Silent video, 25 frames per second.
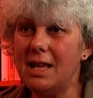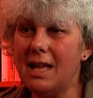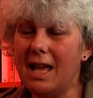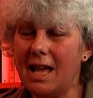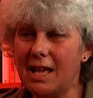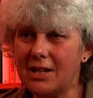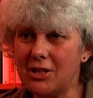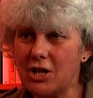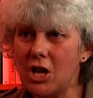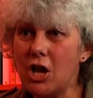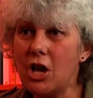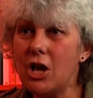
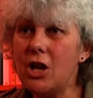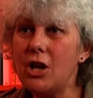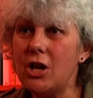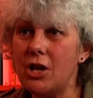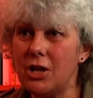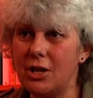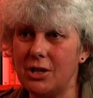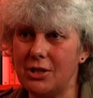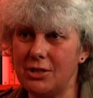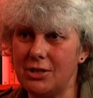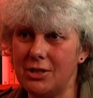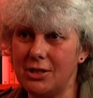and
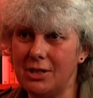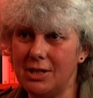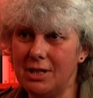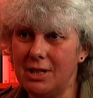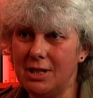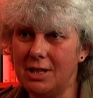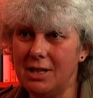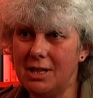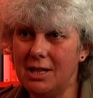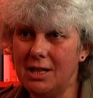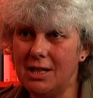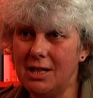heard,
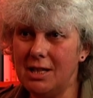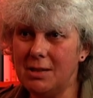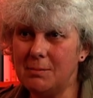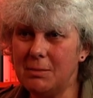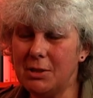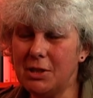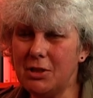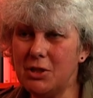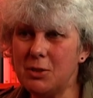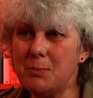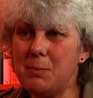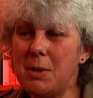
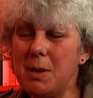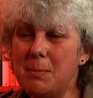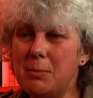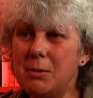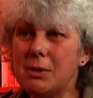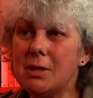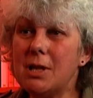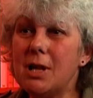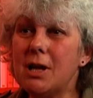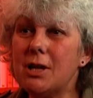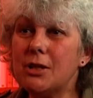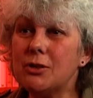because people
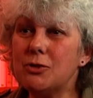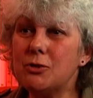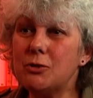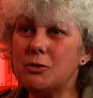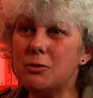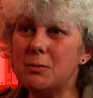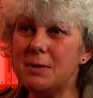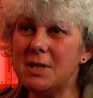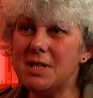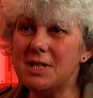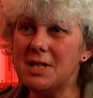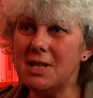can't always